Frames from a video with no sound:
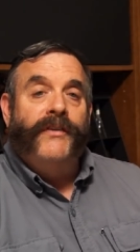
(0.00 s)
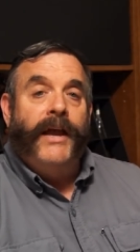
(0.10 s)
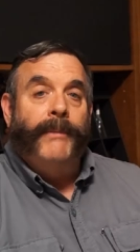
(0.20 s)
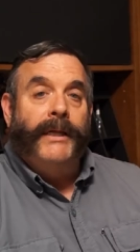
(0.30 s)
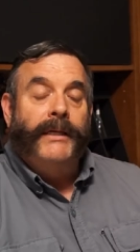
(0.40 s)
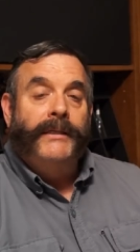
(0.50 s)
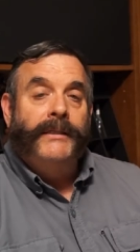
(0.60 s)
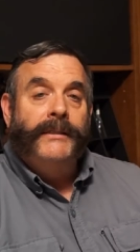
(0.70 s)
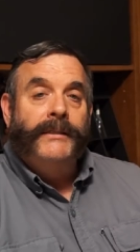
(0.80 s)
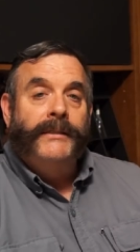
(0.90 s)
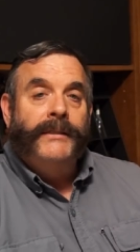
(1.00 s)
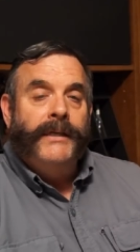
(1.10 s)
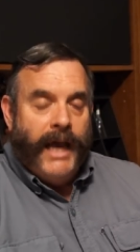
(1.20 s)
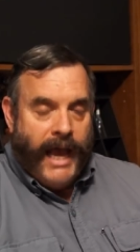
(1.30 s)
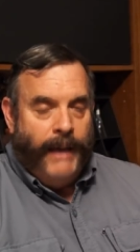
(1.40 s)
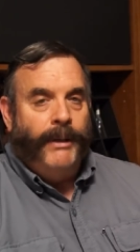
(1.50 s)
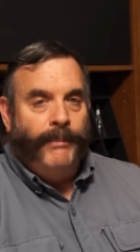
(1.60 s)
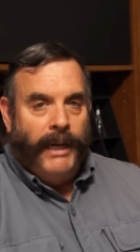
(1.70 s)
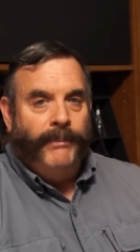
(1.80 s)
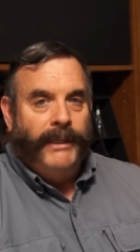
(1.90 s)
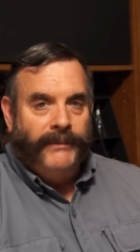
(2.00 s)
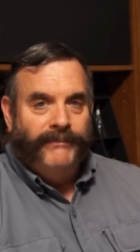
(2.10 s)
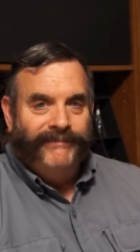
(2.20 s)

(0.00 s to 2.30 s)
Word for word: family happy piping.